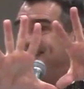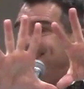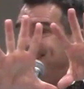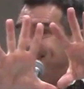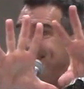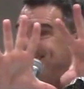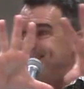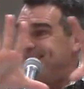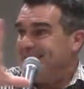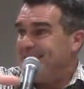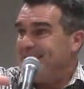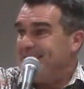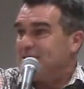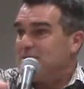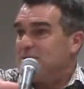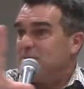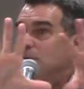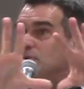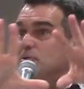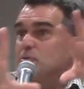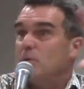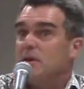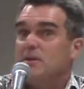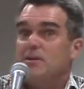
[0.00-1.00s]

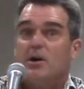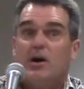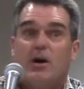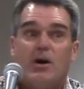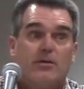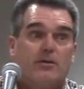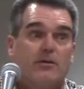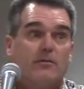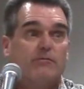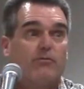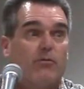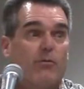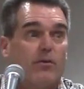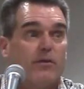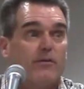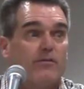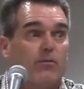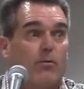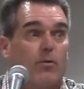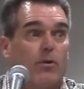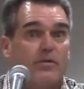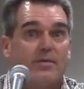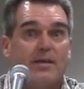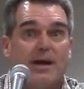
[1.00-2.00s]
distinction between the
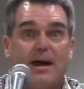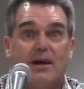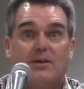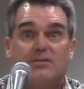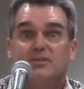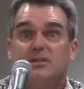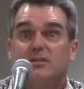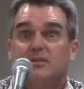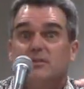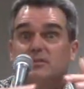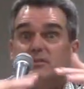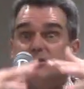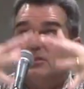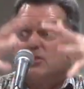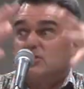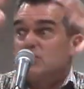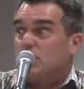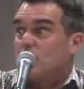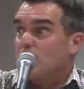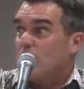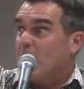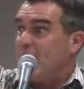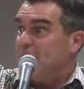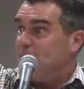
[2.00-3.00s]
144,000 and then
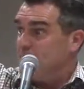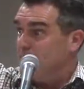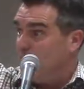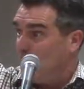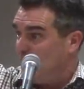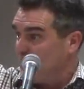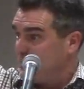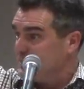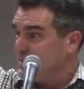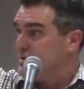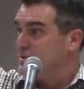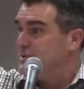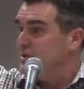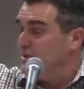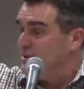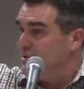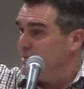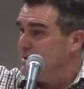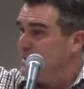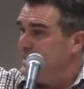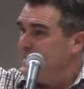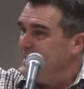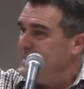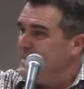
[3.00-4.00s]
this great
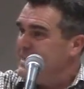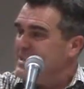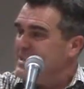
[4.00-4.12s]
multitude.